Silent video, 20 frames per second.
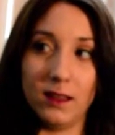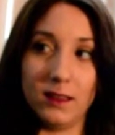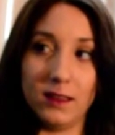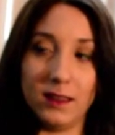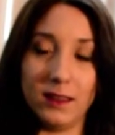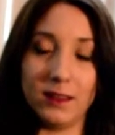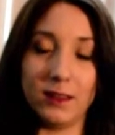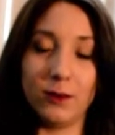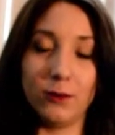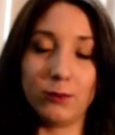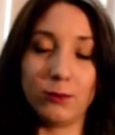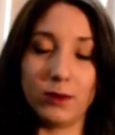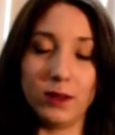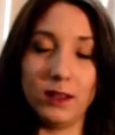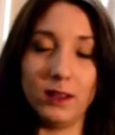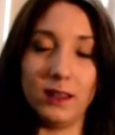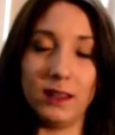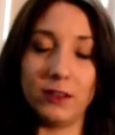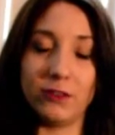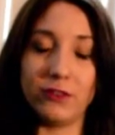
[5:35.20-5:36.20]
you know,
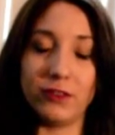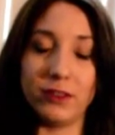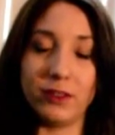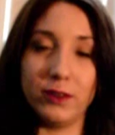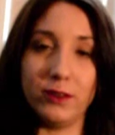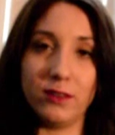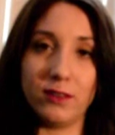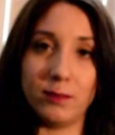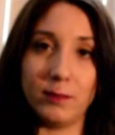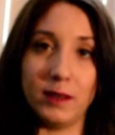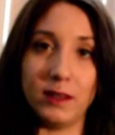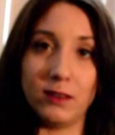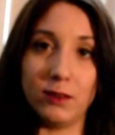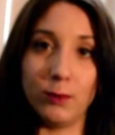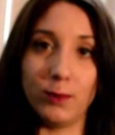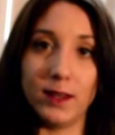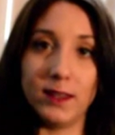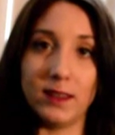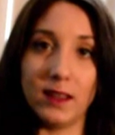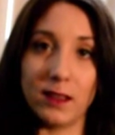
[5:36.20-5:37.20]
really introduced me
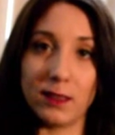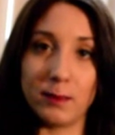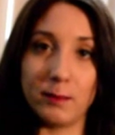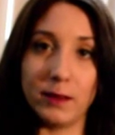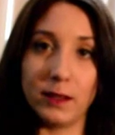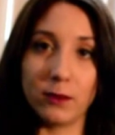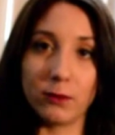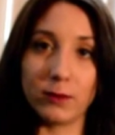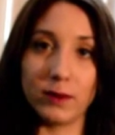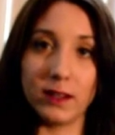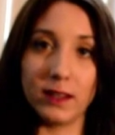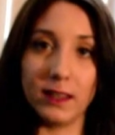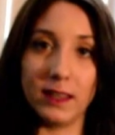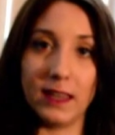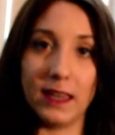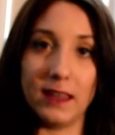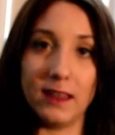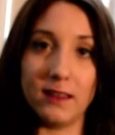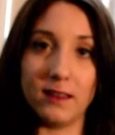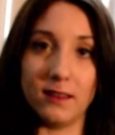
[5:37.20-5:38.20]
to what death metal
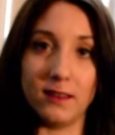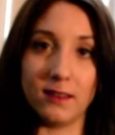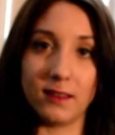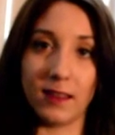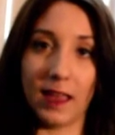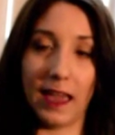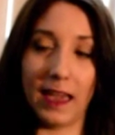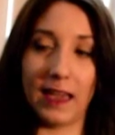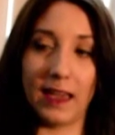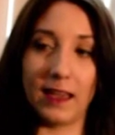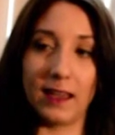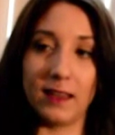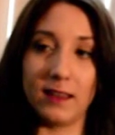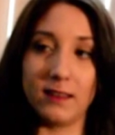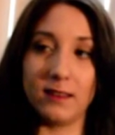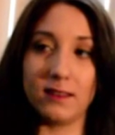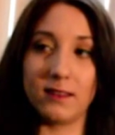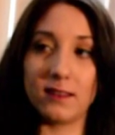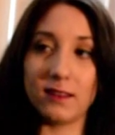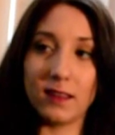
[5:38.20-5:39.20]
really is,
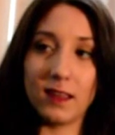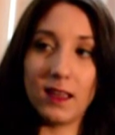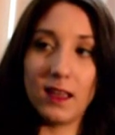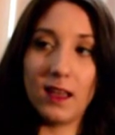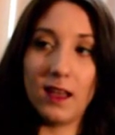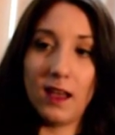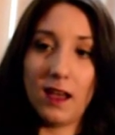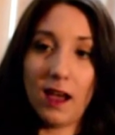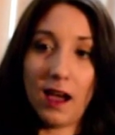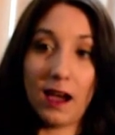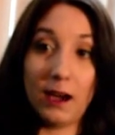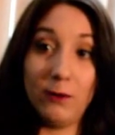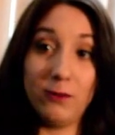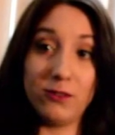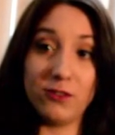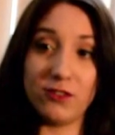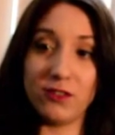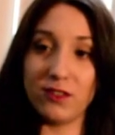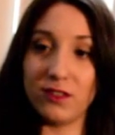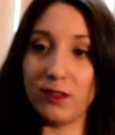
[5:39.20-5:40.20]
and I
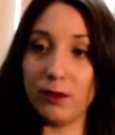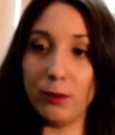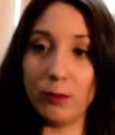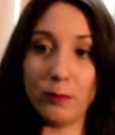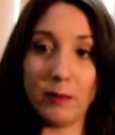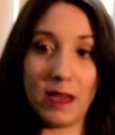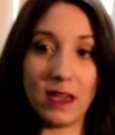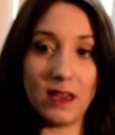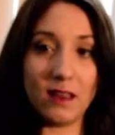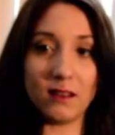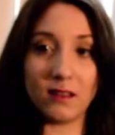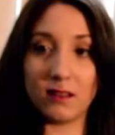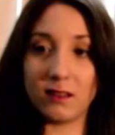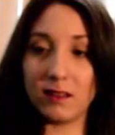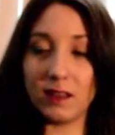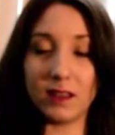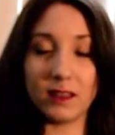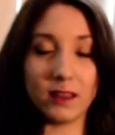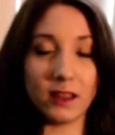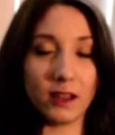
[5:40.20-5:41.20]
was just so
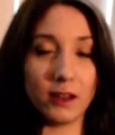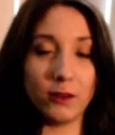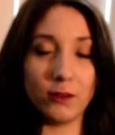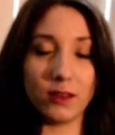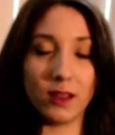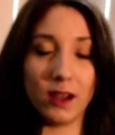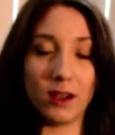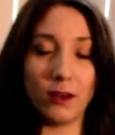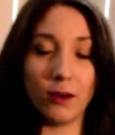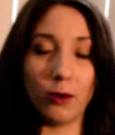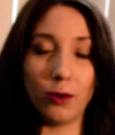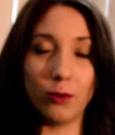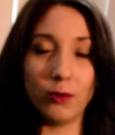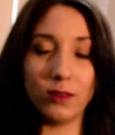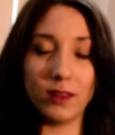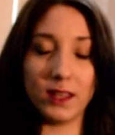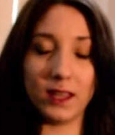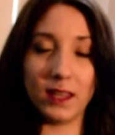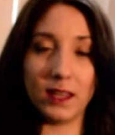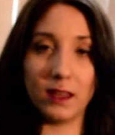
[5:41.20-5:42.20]
amazed, you know, not
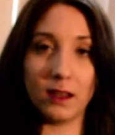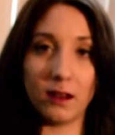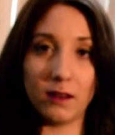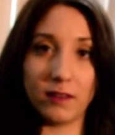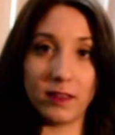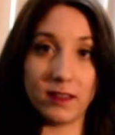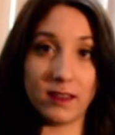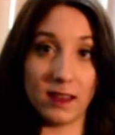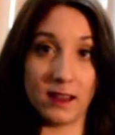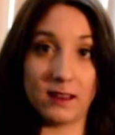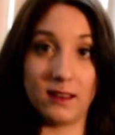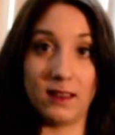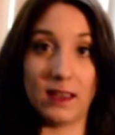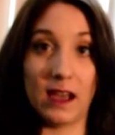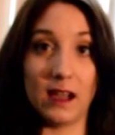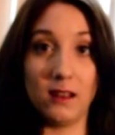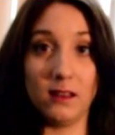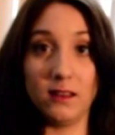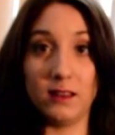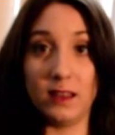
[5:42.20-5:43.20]
only of the
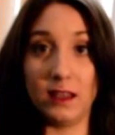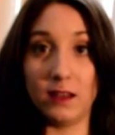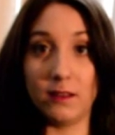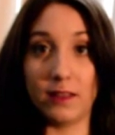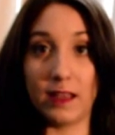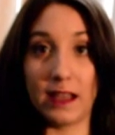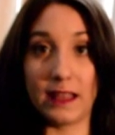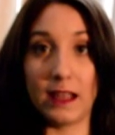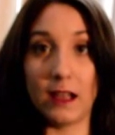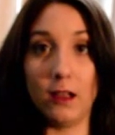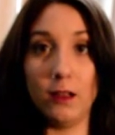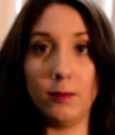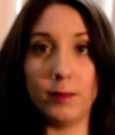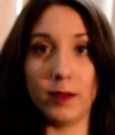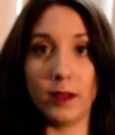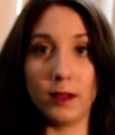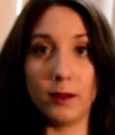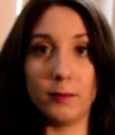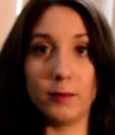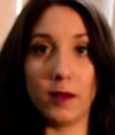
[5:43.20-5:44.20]
technicality of that
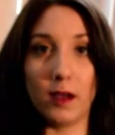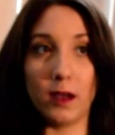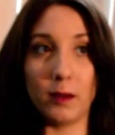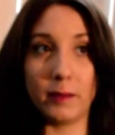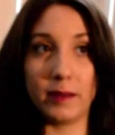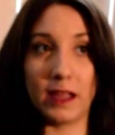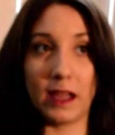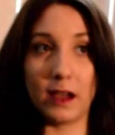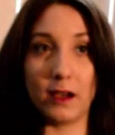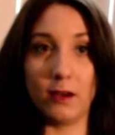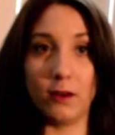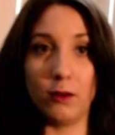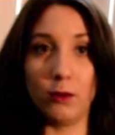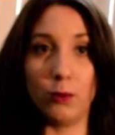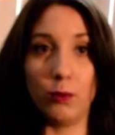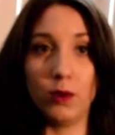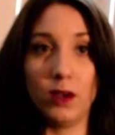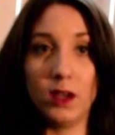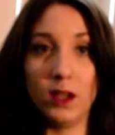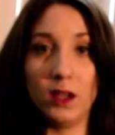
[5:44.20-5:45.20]
album, and
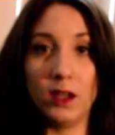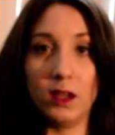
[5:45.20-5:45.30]
how,